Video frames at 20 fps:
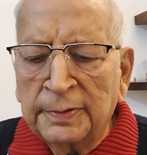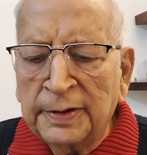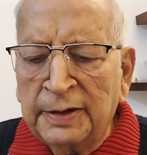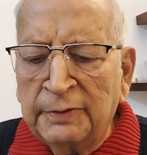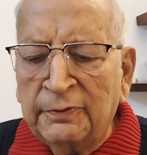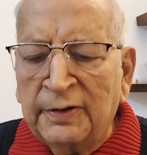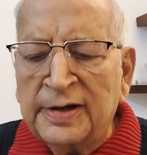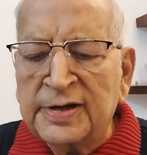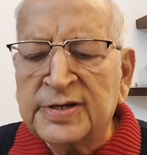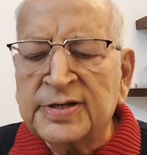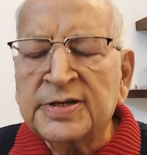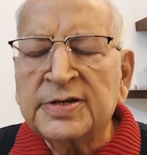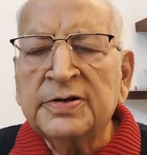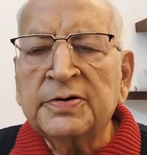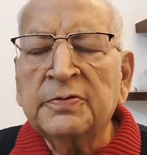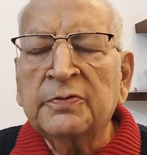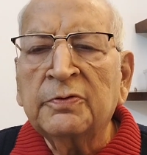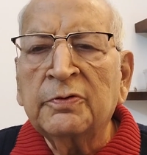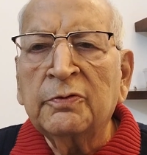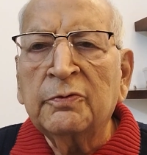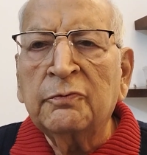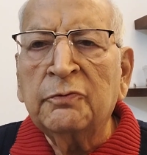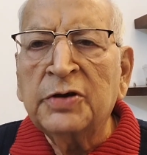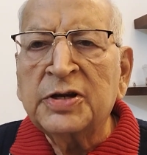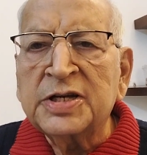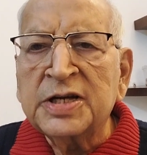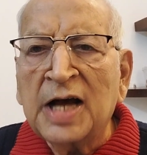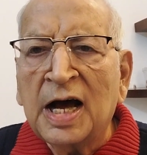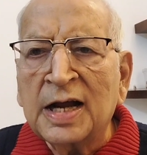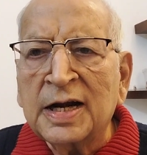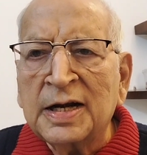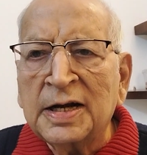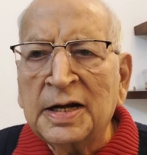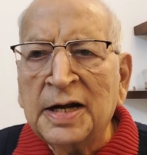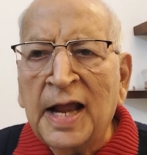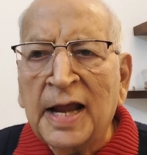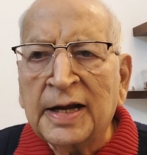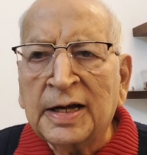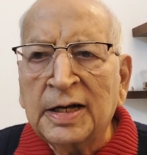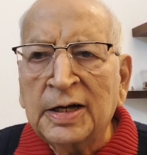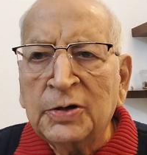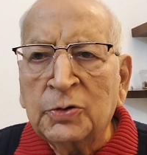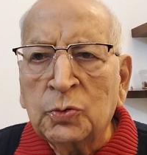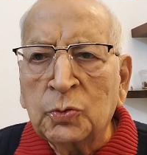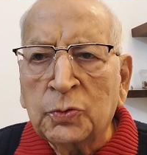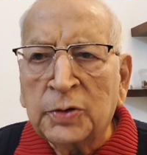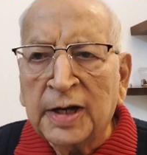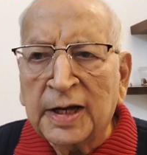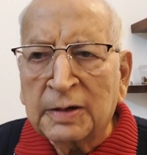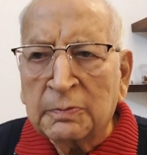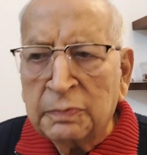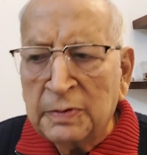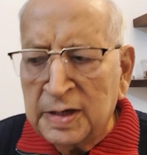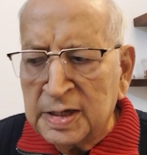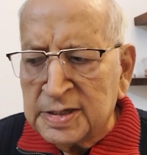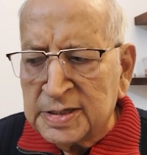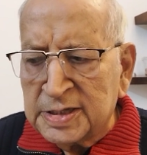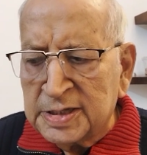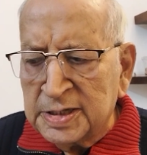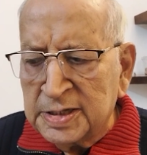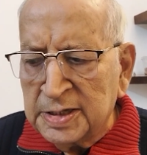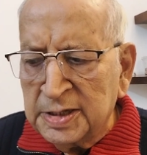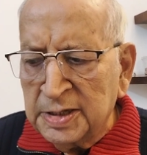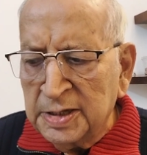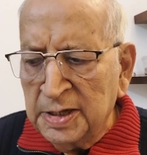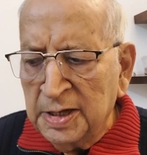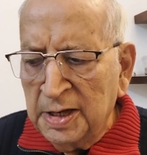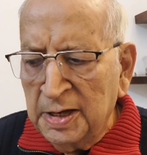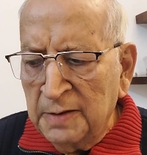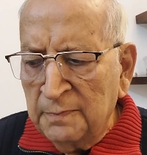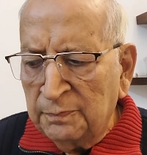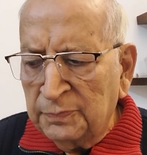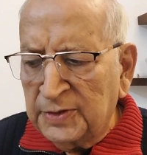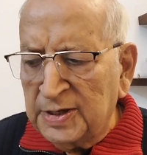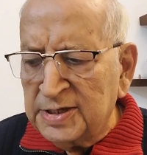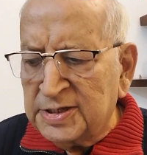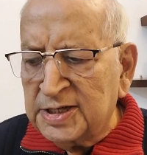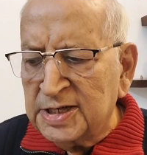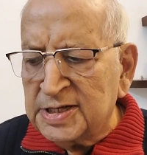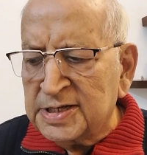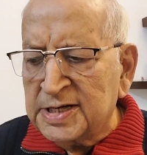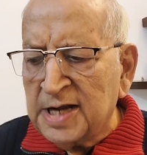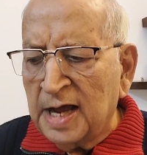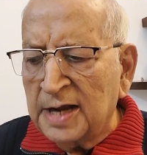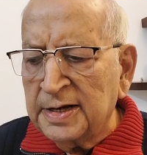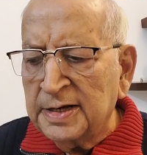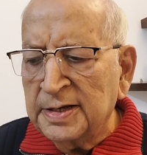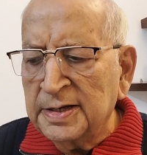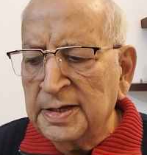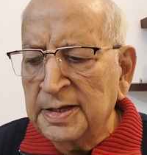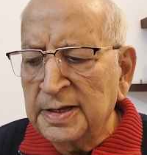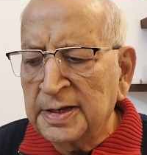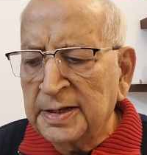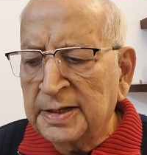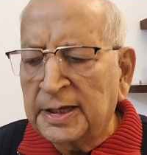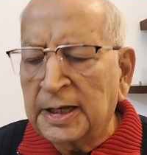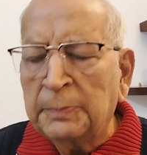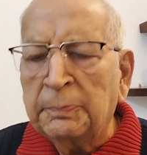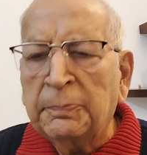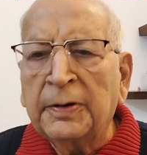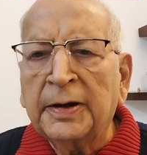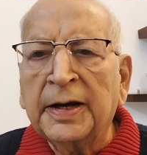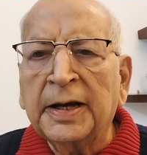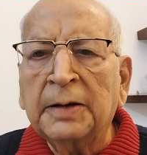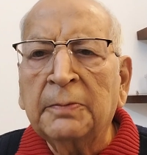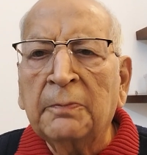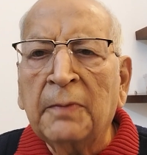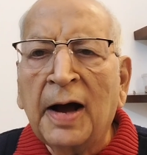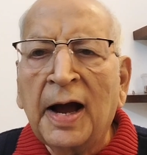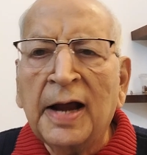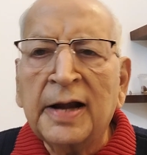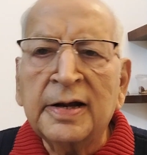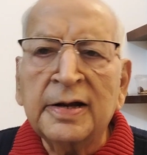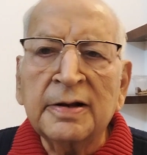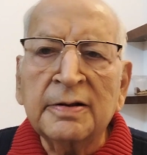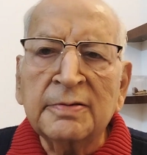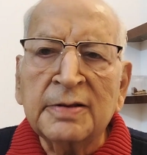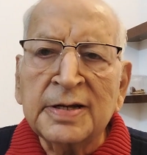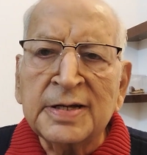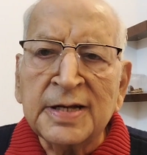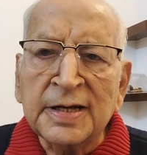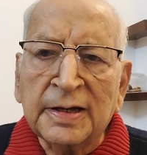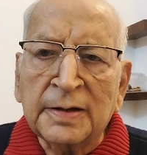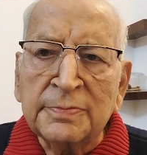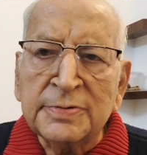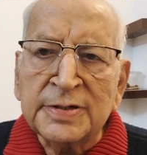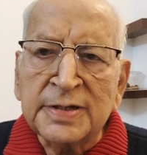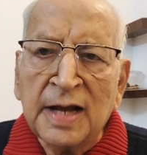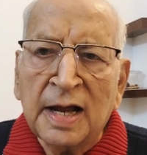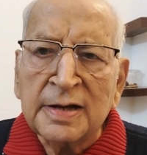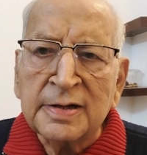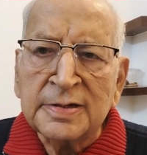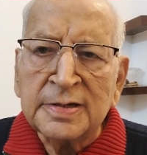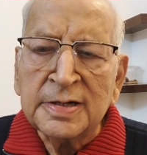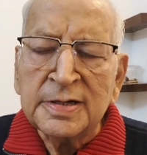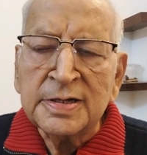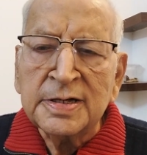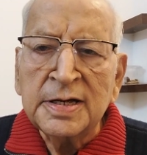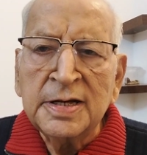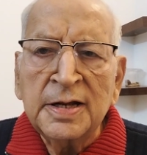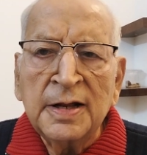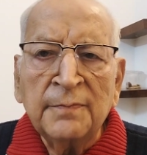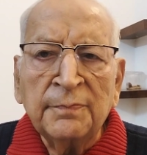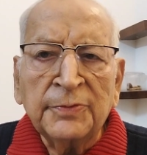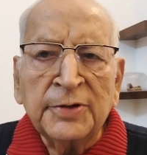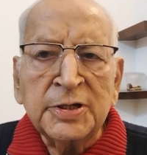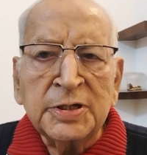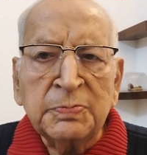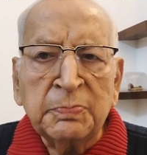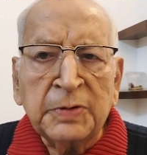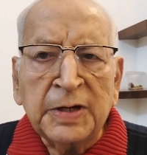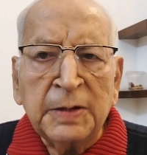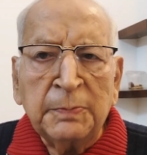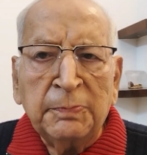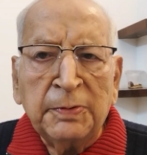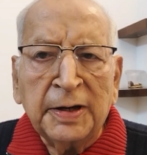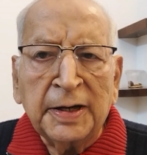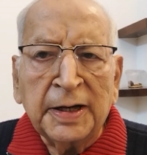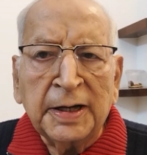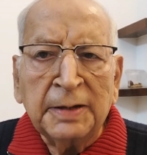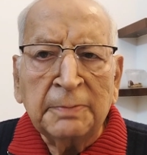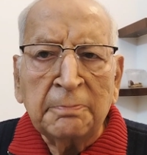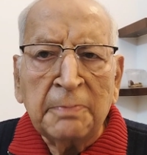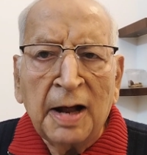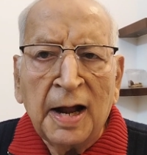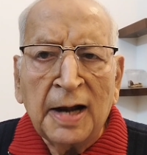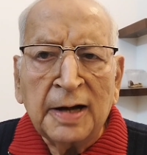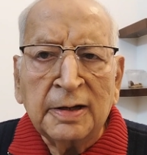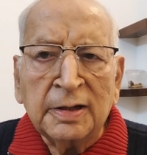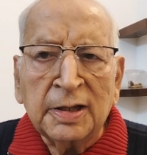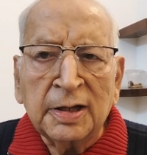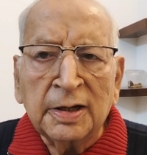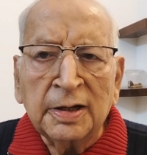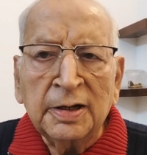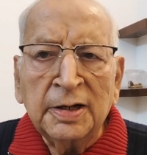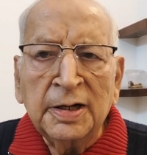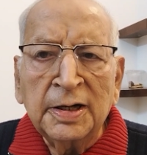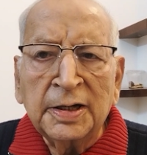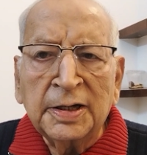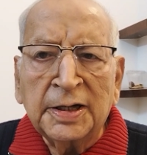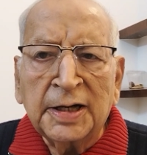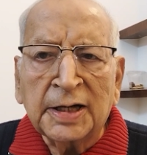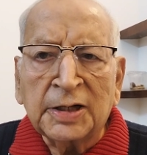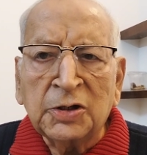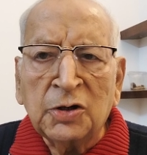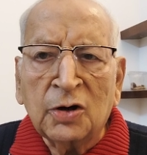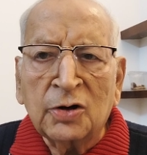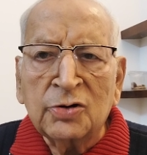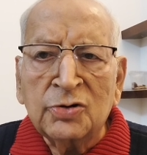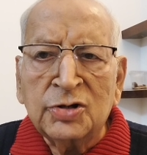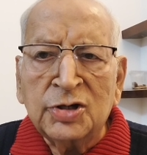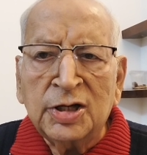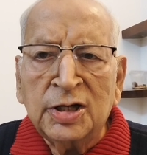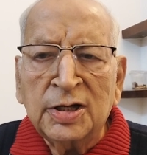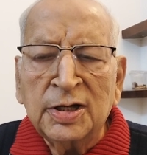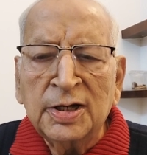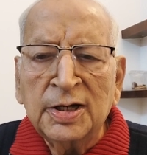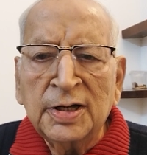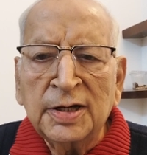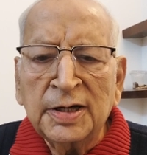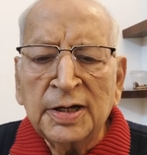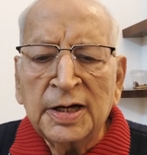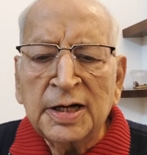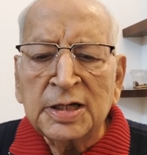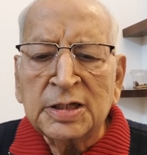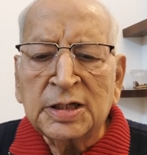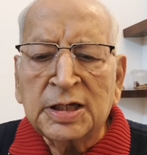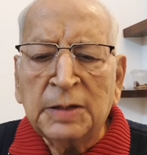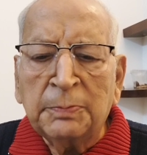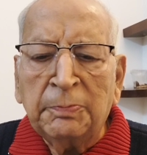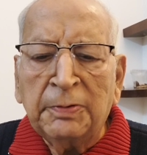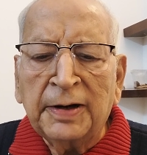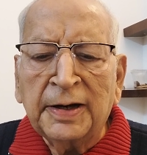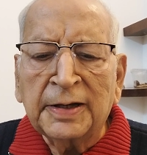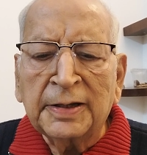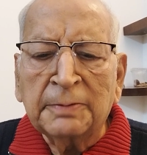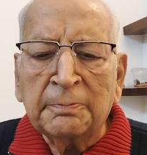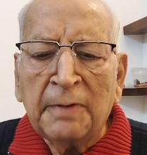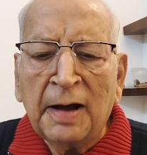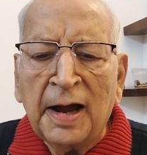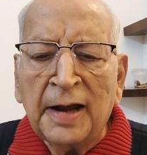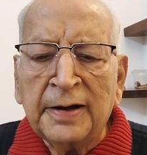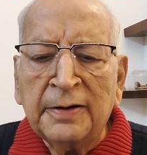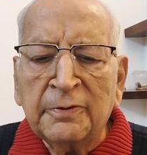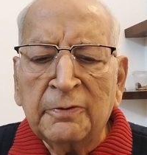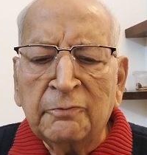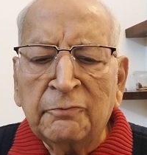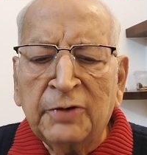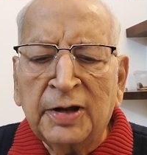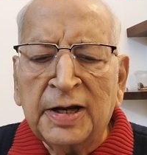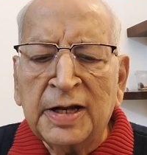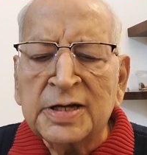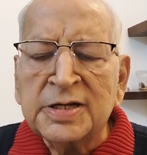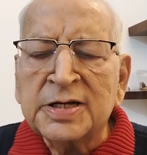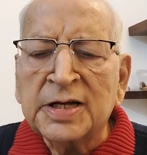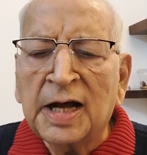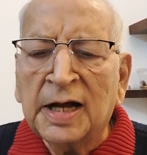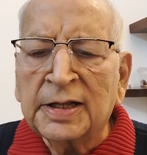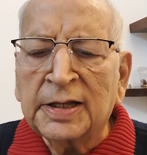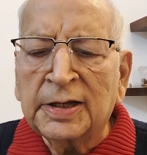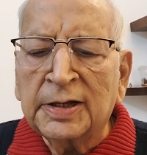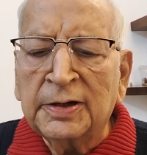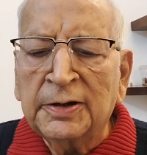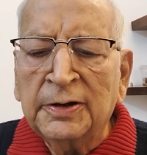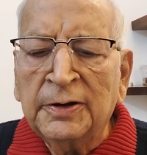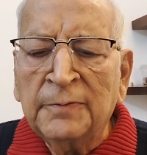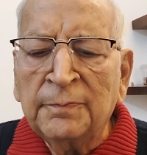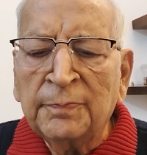events which are likely to take place. This is done keeping in mind the circumstances, this keeping in mind the technology, is keeping in mind various other